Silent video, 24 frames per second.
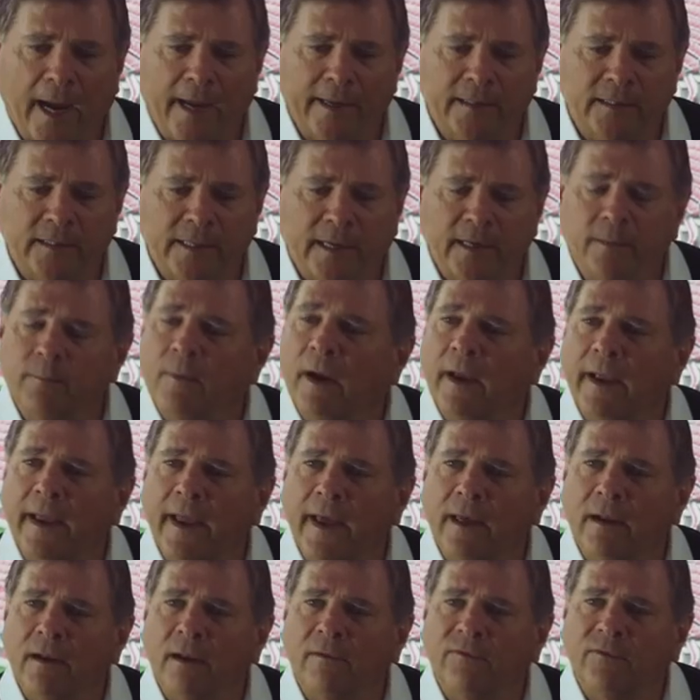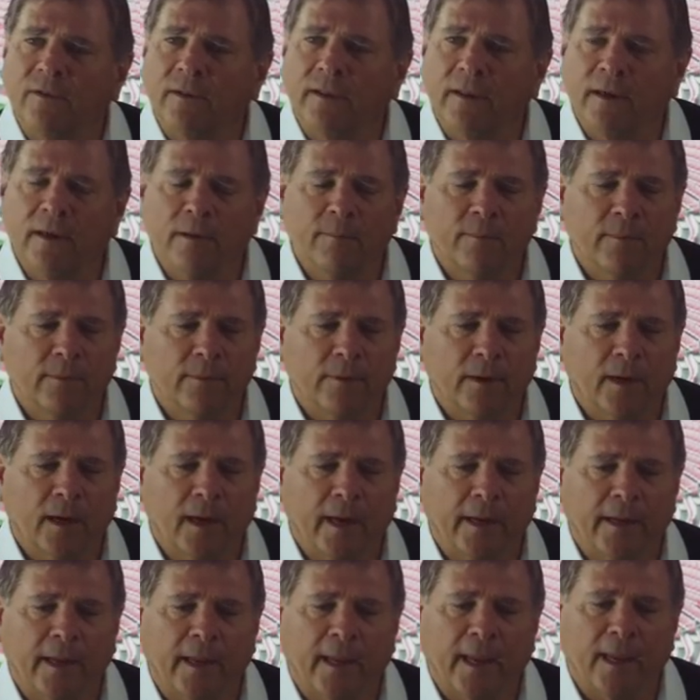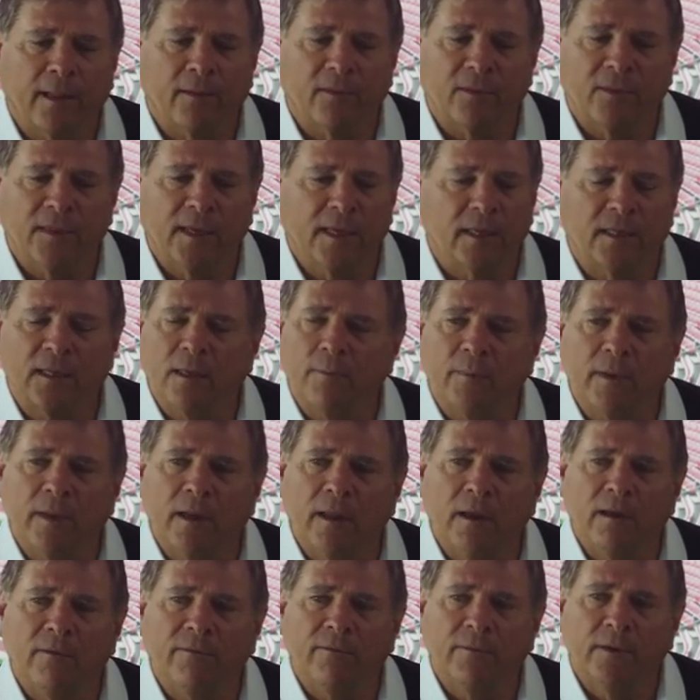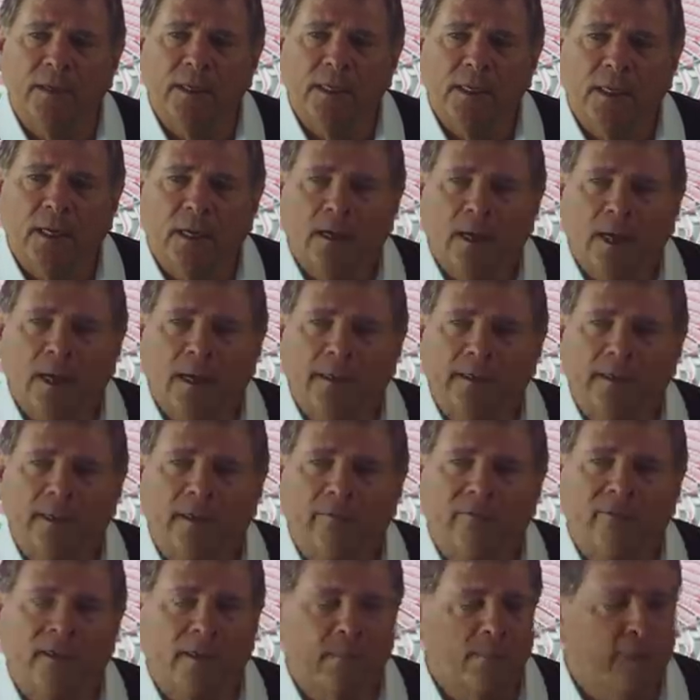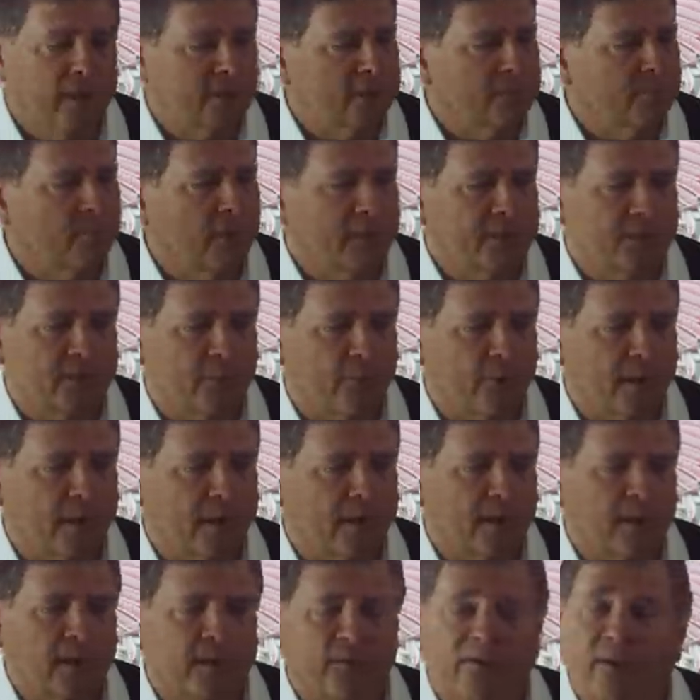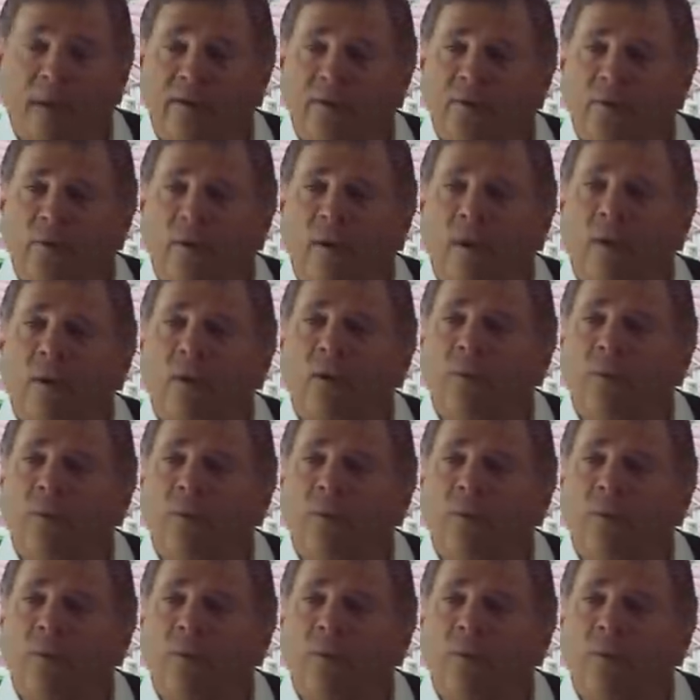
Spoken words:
I take my hat off to them. I can't thank them enough. I give them as much credit as I do our